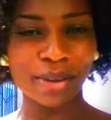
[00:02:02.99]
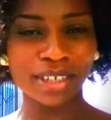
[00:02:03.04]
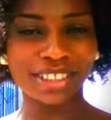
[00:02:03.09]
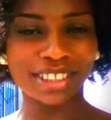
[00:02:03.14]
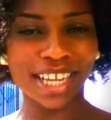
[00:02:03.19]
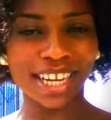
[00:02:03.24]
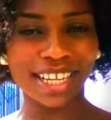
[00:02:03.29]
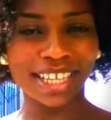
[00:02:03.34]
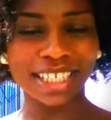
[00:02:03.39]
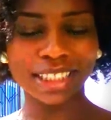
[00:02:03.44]
how much
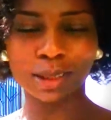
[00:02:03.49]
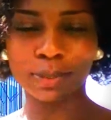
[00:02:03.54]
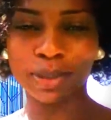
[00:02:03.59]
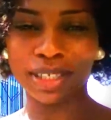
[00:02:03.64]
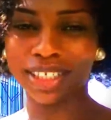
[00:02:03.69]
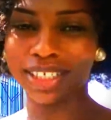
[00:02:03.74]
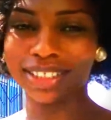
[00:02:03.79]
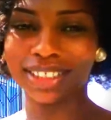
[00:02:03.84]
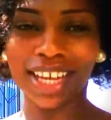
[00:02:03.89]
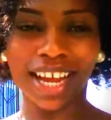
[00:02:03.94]
that is,
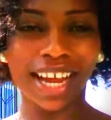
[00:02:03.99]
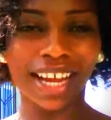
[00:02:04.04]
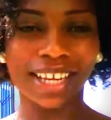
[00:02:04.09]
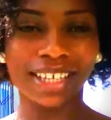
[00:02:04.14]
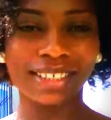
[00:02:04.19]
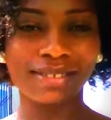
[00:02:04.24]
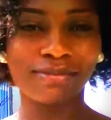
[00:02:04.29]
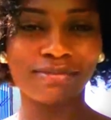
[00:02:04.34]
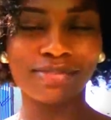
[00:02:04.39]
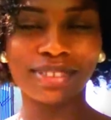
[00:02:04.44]
because I
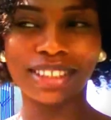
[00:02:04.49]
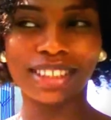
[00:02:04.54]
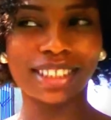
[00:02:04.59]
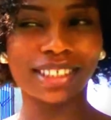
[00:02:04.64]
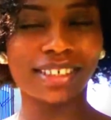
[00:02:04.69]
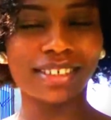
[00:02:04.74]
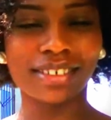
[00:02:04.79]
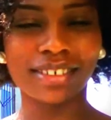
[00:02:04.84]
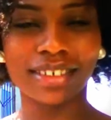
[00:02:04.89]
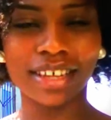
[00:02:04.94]

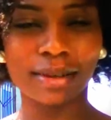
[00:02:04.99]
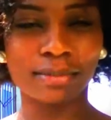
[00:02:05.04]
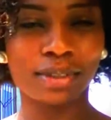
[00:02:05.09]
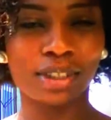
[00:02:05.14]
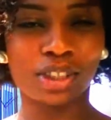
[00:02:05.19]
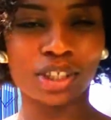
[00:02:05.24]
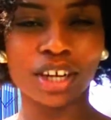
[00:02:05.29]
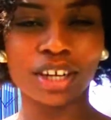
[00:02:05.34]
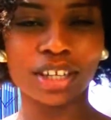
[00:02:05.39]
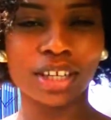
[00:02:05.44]
still am
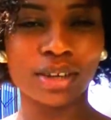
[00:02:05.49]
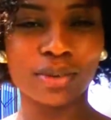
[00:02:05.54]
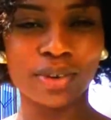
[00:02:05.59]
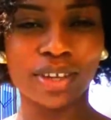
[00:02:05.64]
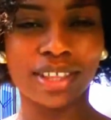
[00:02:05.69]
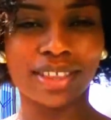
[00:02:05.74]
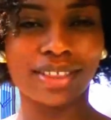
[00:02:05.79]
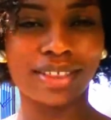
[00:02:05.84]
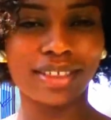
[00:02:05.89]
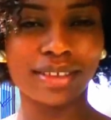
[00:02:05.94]
struggling
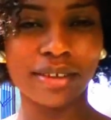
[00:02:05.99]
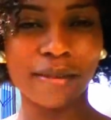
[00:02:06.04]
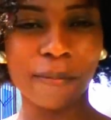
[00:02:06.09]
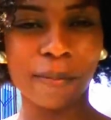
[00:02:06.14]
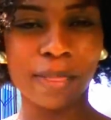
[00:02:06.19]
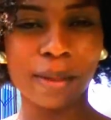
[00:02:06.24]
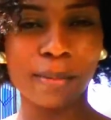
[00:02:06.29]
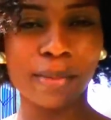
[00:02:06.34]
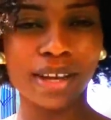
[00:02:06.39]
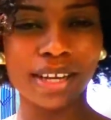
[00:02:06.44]
with
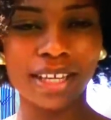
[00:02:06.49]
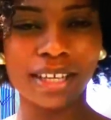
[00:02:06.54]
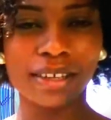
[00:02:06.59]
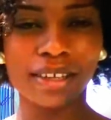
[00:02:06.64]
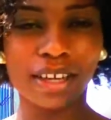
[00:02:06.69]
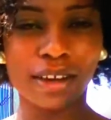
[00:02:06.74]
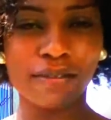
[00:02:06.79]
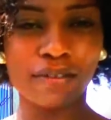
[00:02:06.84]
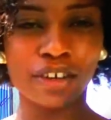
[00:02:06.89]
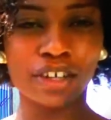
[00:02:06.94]
money
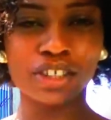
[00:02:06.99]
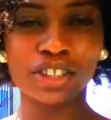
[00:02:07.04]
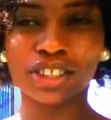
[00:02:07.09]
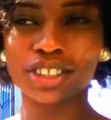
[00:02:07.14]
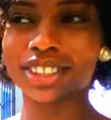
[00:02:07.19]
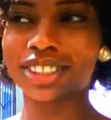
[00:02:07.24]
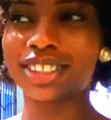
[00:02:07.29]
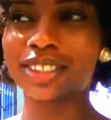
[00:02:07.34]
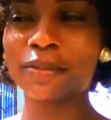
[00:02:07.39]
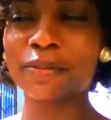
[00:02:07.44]

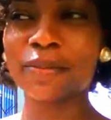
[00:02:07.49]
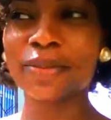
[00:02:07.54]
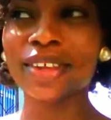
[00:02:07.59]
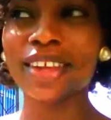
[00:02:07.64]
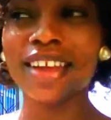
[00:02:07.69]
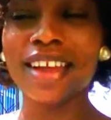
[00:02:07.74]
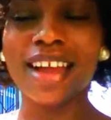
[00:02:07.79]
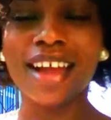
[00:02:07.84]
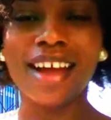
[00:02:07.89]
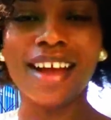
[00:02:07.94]
conversions.
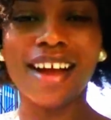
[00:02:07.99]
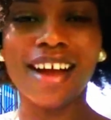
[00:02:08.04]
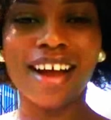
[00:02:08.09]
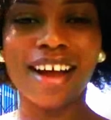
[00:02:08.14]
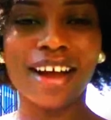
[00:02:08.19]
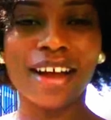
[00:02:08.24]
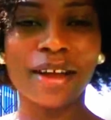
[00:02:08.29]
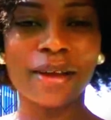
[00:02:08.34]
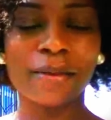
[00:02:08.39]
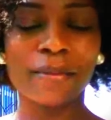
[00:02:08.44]

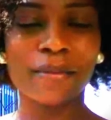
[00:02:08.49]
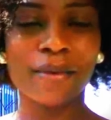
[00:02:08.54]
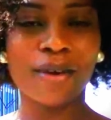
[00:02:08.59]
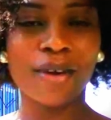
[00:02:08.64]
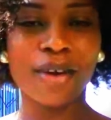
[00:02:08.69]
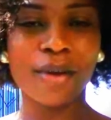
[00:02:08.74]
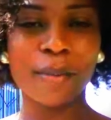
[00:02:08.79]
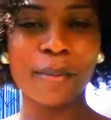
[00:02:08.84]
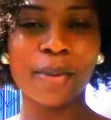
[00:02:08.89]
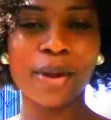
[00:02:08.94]

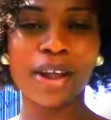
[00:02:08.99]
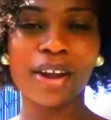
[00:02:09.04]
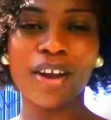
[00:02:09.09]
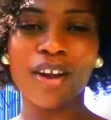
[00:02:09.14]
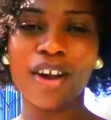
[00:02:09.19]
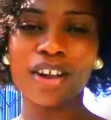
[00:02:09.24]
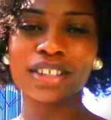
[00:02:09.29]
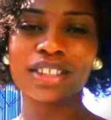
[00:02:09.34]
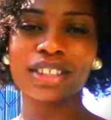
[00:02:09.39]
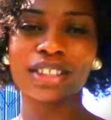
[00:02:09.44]
But
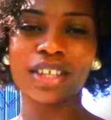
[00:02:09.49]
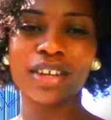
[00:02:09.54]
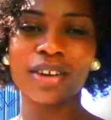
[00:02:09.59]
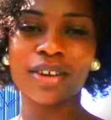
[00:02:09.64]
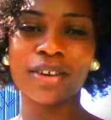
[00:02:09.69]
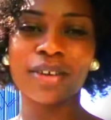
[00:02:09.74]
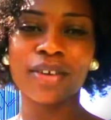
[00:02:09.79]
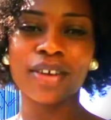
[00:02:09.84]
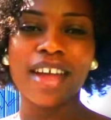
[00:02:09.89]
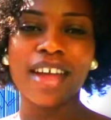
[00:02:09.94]

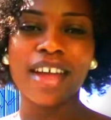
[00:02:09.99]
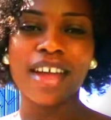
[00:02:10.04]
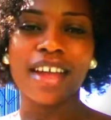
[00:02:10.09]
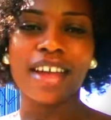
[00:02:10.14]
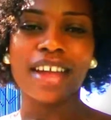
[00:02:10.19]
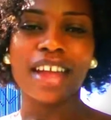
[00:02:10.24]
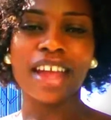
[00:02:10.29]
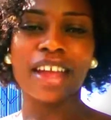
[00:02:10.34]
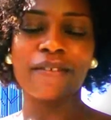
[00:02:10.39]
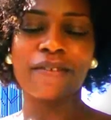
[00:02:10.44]
also,
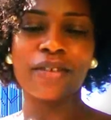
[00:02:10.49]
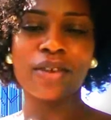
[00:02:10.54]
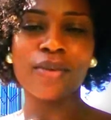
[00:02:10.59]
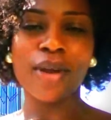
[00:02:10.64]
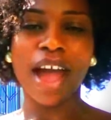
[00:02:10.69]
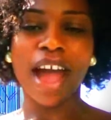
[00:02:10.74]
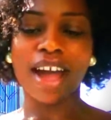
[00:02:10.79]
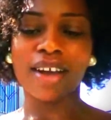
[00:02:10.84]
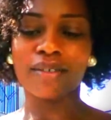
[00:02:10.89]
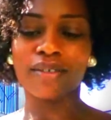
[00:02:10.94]
if
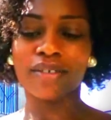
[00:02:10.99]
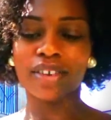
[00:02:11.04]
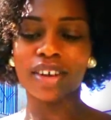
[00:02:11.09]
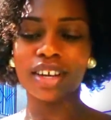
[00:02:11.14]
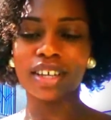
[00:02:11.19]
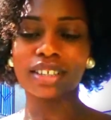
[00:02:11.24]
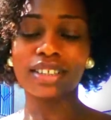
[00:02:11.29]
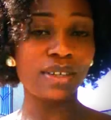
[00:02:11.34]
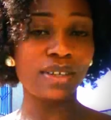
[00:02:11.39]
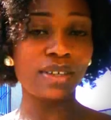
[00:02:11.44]
you have
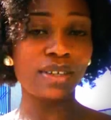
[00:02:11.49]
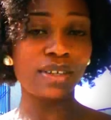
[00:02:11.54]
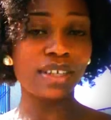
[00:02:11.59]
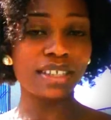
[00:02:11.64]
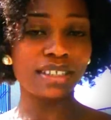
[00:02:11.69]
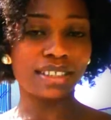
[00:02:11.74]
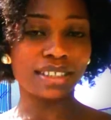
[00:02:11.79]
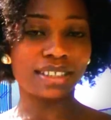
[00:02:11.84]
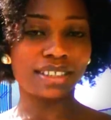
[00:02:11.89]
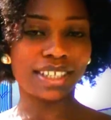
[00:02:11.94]

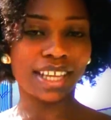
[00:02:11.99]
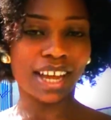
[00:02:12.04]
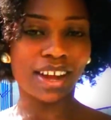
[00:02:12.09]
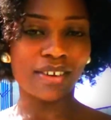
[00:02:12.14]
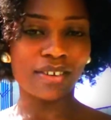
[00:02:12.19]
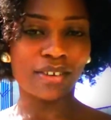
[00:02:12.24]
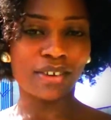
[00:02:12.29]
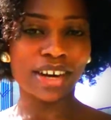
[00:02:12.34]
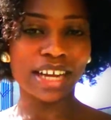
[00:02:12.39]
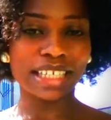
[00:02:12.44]
student
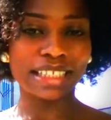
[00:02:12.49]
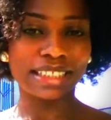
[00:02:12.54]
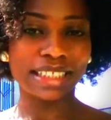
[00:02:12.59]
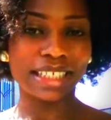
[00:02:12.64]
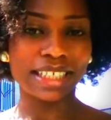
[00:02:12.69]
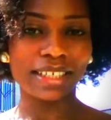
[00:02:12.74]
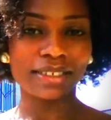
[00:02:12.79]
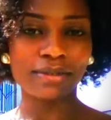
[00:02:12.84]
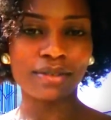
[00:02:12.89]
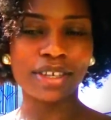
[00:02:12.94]
discount or
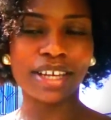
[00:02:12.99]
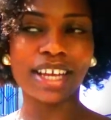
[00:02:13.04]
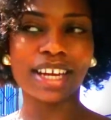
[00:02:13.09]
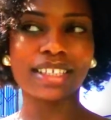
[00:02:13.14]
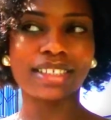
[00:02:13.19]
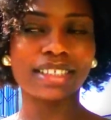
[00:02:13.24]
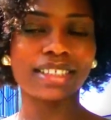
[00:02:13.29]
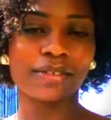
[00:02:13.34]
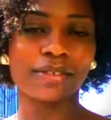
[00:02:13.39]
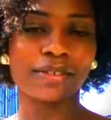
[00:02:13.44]
ID, you
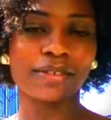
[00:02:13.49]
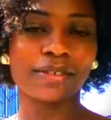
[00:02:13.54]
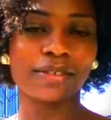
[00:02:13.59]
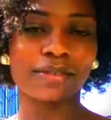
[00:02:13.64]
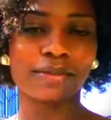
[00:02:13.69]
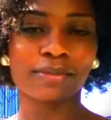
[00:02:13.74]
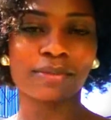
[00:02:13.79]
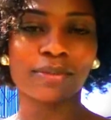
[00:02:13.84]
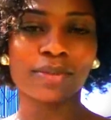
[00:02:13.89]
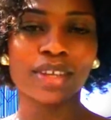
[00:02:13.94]
get a
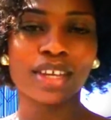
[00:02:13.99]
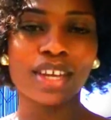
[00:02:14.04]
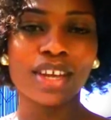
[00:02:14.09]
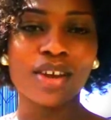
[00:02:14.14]
discount,